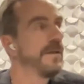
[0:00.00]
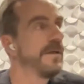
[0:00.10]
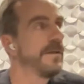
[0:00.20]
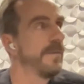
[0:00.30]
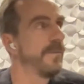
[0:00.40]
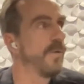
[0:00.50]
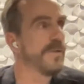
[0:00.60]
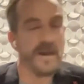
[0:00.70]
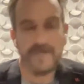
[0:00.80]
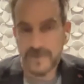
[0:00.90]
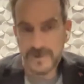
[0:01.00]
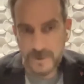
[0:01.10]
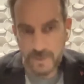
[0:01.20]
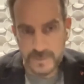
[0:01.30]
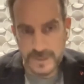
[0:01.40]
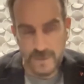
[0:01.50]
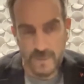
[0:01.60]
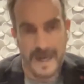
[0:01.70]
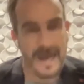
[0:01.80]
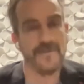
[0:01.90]
the more diverse groups that you
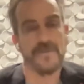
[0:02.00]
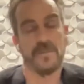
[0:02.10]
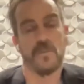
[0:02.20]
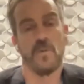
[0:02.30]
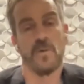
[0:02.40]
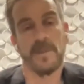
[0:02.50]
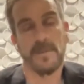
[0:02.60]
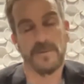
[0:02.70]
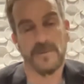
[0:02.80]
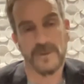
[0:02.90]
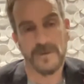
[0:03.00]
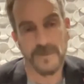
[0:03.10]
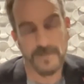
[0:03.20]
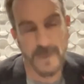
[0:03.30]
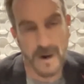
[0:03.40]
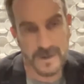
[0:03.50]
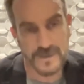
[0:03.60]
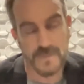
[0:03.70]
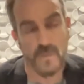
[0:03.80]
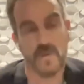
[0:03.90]
have, the more people from different parts, the
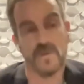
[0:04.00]
more